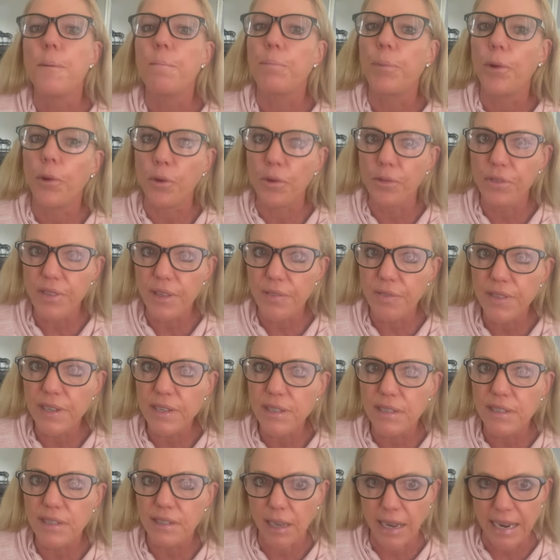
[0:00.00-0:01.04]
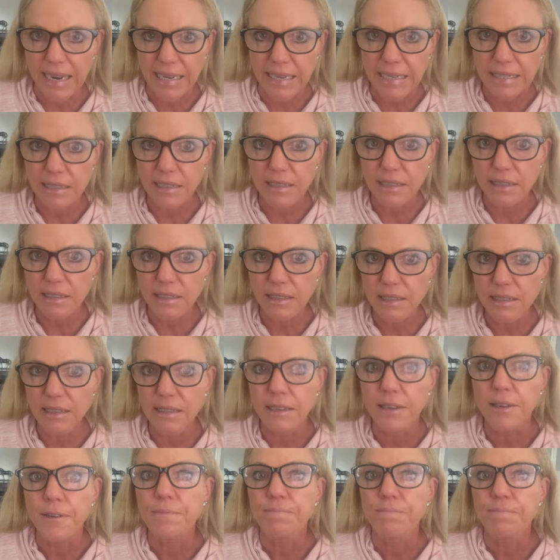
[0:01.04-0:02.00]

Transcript: both in the sinuses